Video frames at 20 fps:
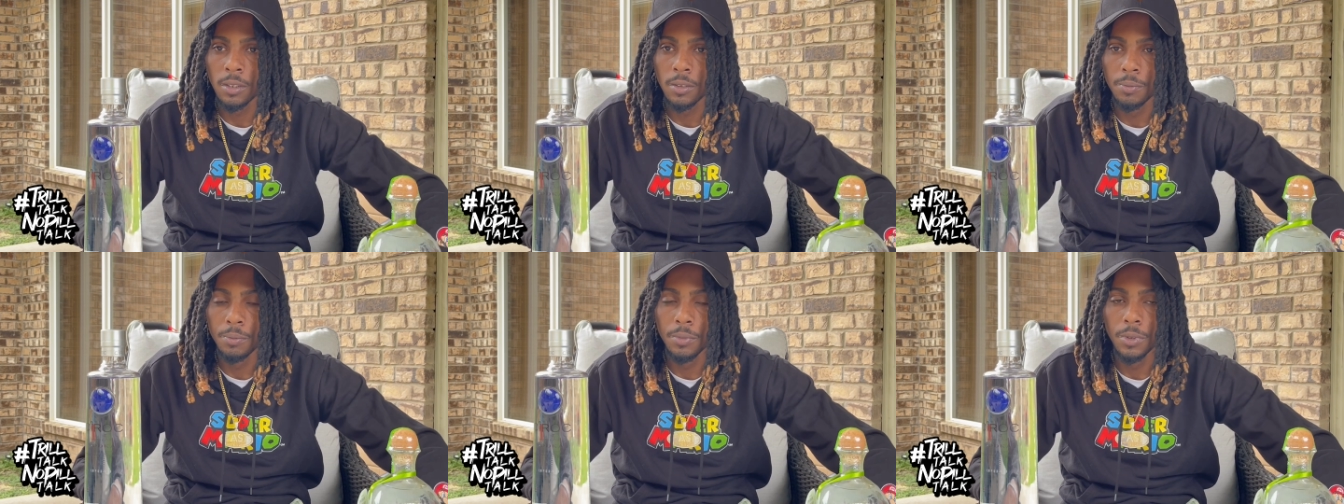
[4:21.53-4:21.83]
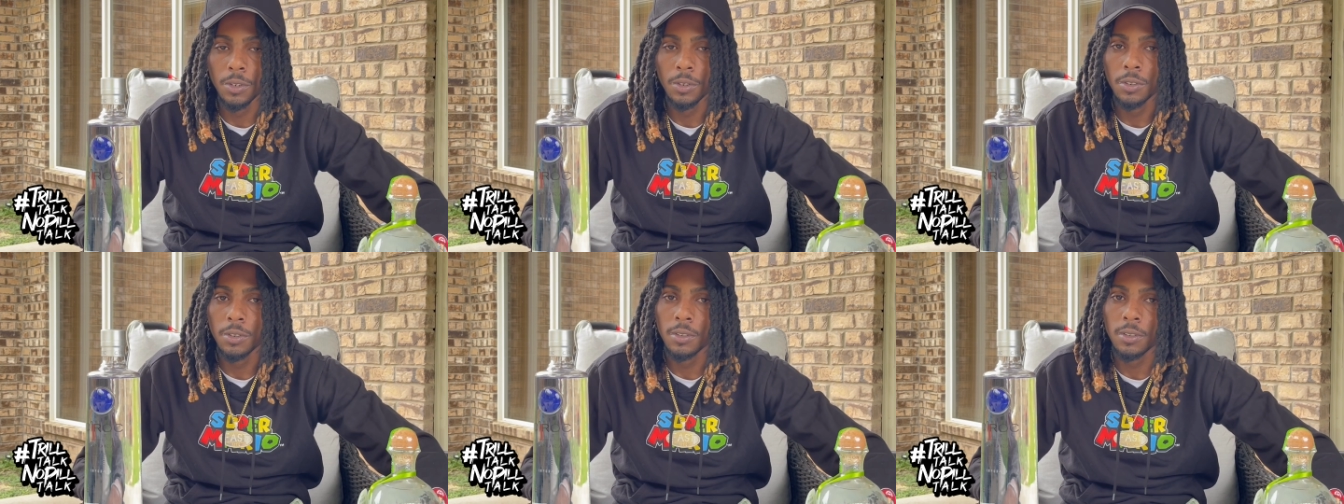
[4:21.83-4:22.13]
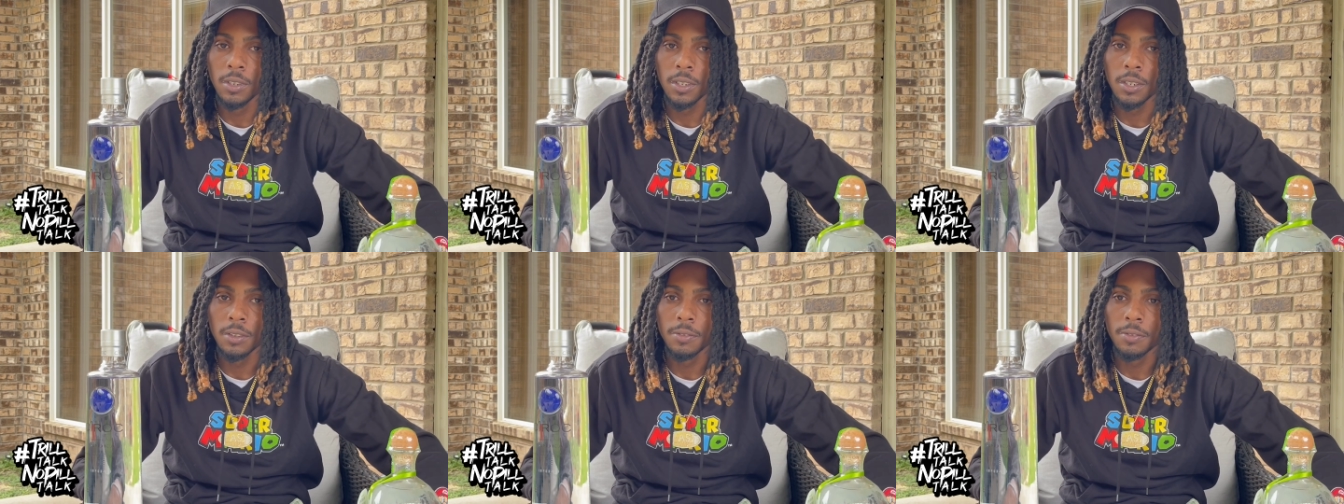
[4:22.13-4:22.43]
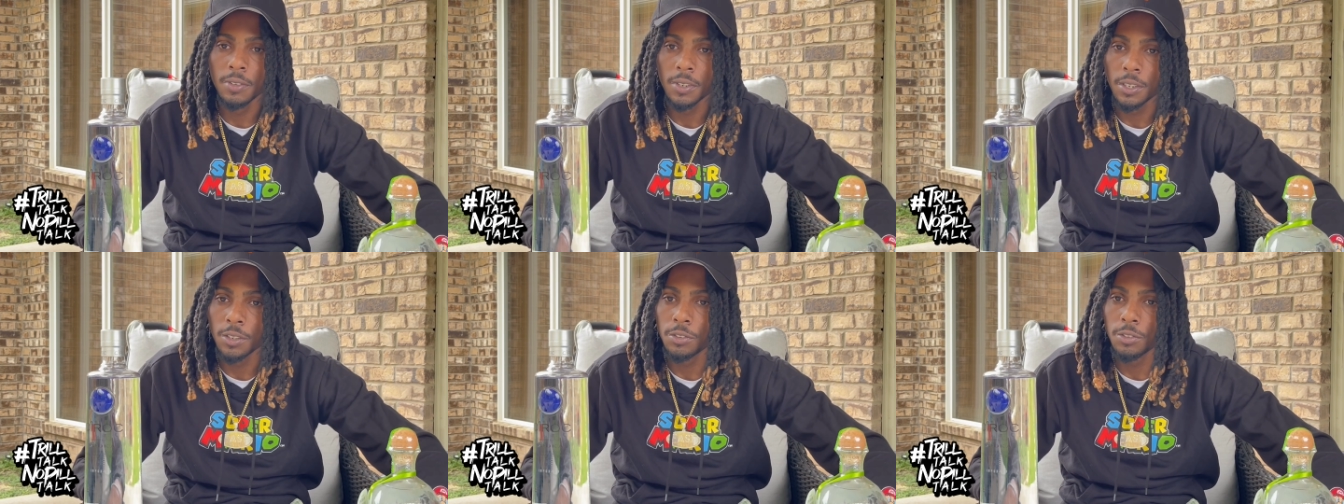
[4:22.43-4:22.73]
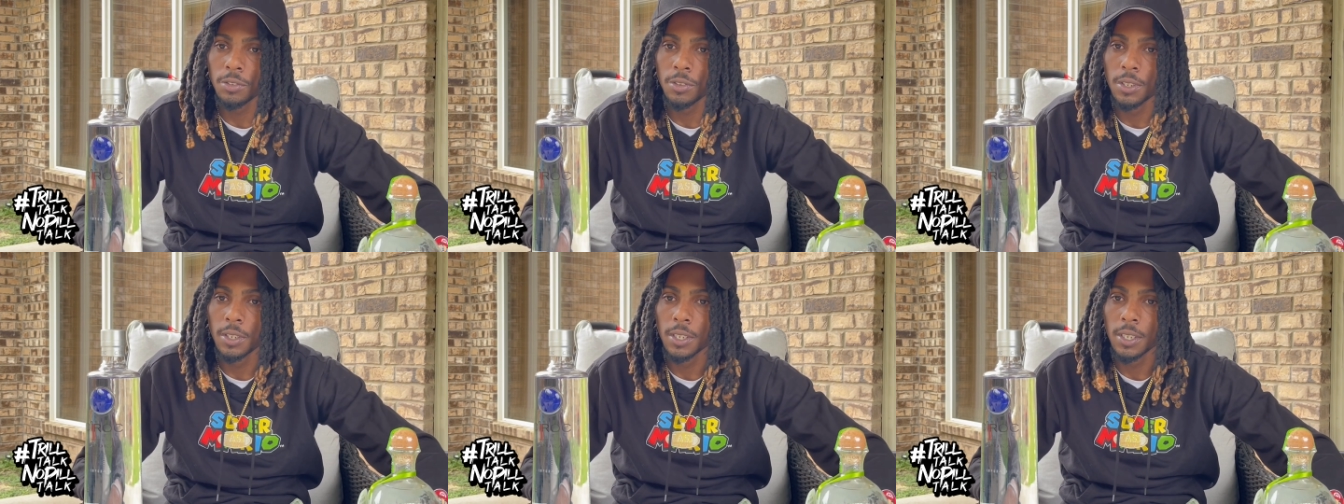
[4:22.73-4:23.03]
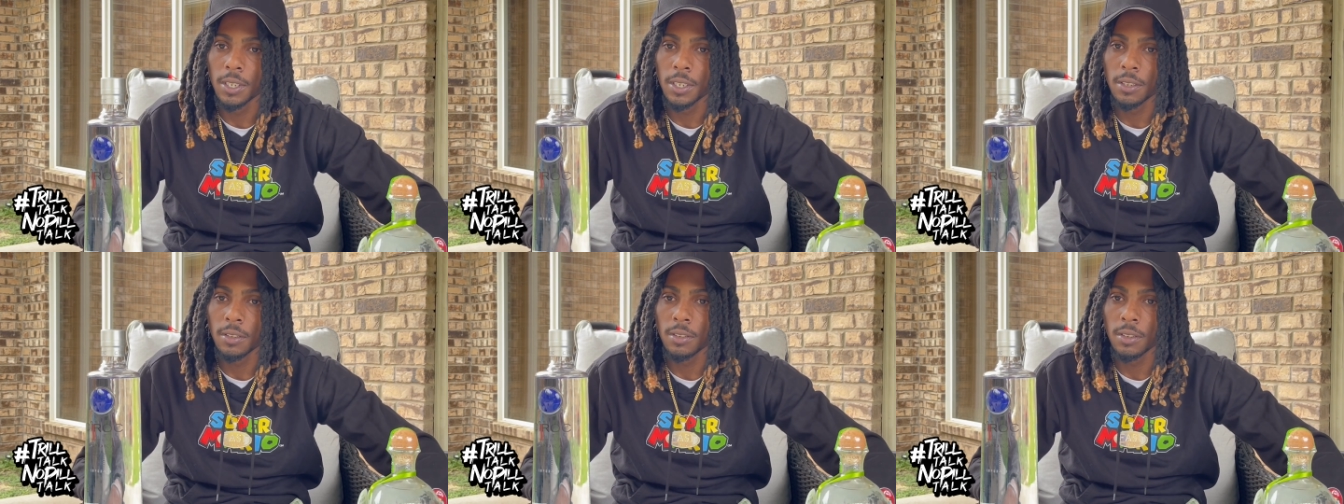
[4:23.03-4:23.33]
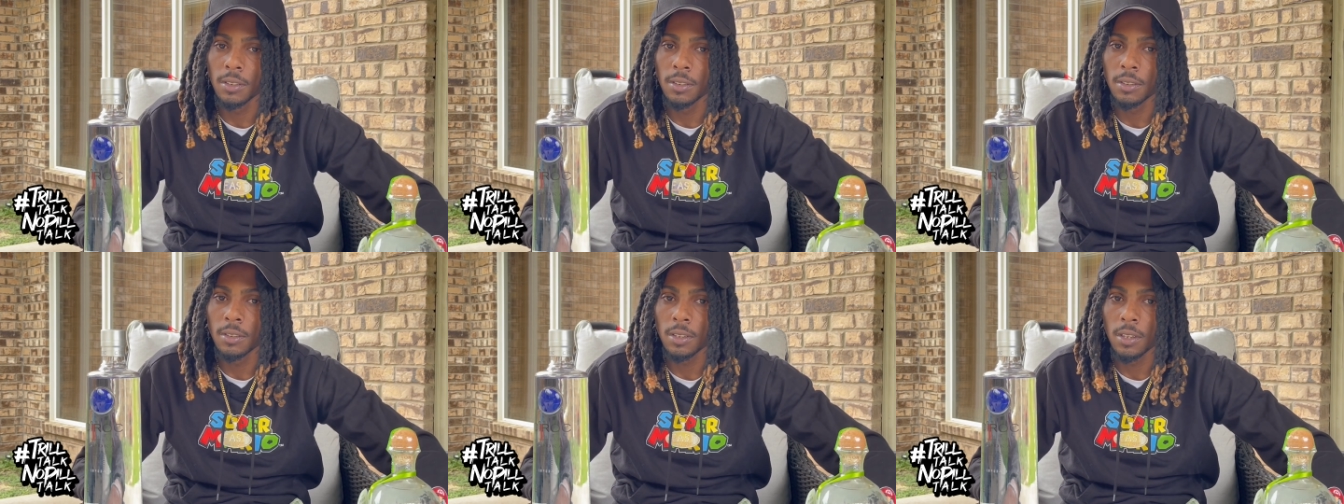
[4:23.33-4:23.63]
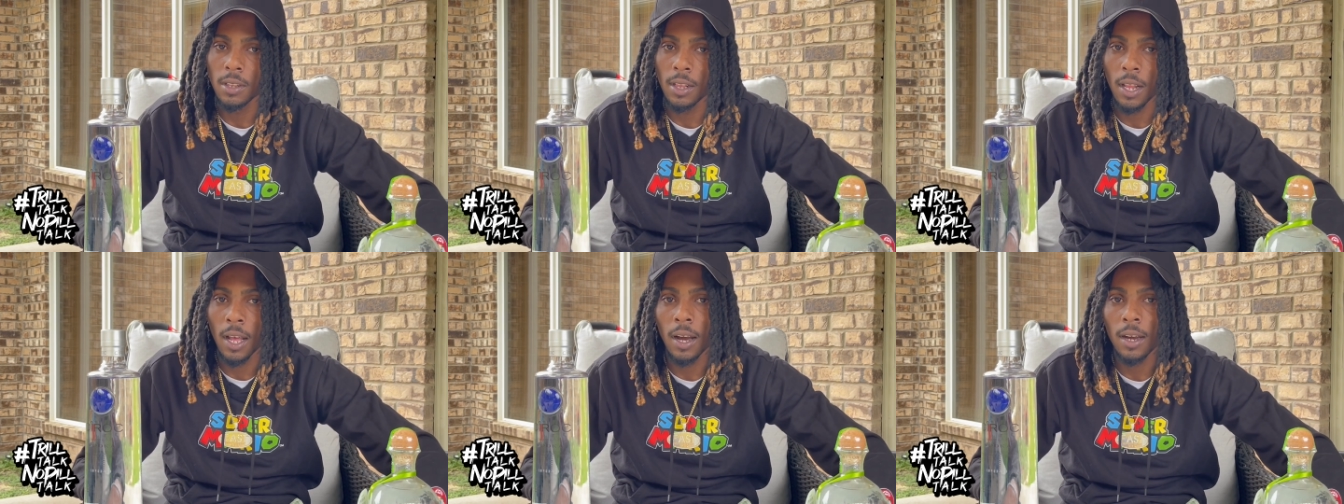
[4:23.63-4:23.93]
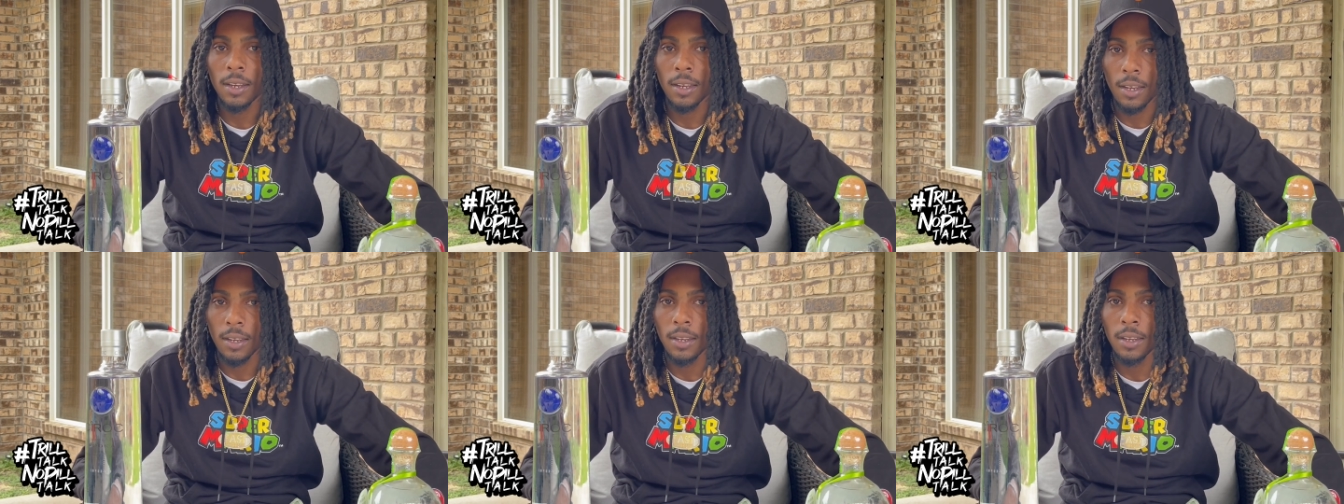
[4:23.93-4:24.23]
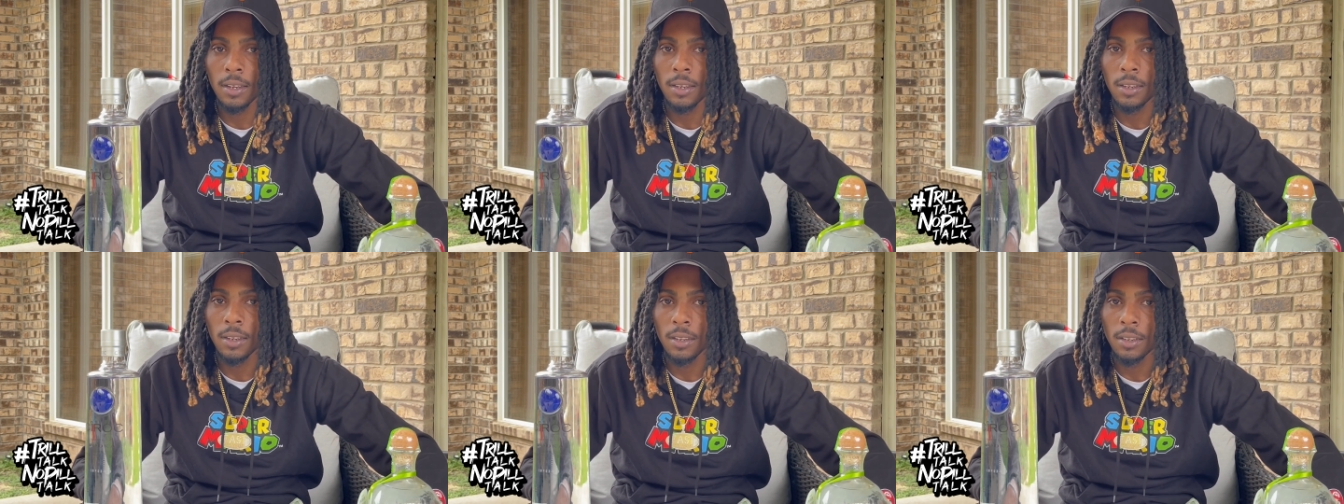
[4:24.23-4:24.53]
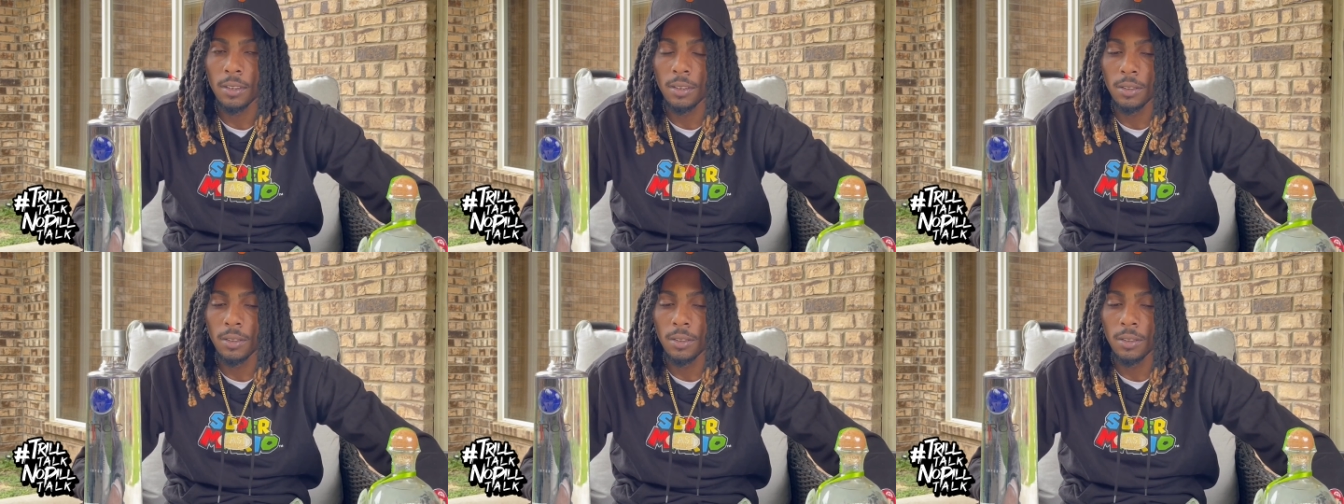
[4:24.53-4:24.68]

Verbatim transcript: music eventually and just block in,